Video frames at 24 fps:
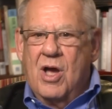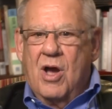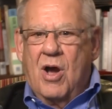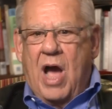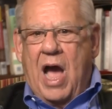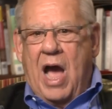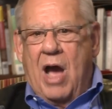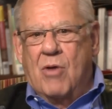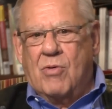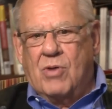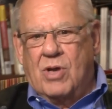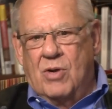
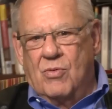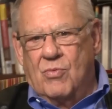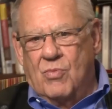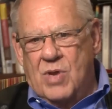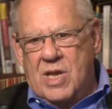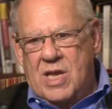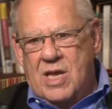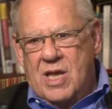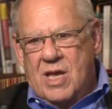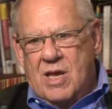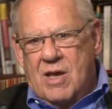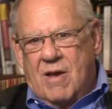How can
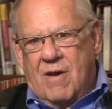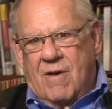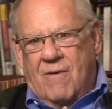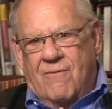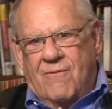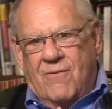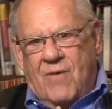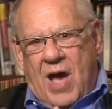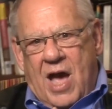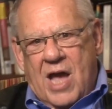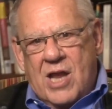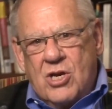we uh,
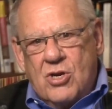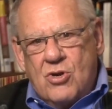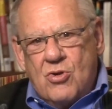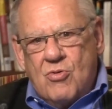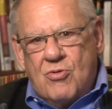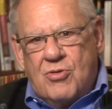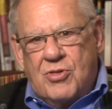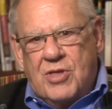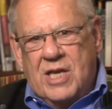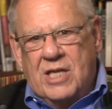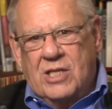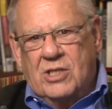find new
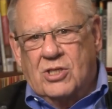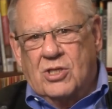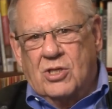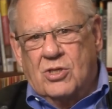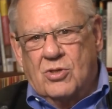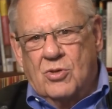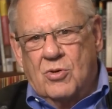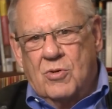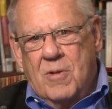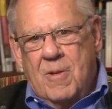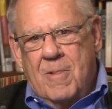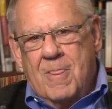things to
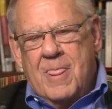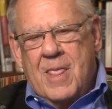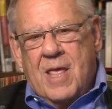do?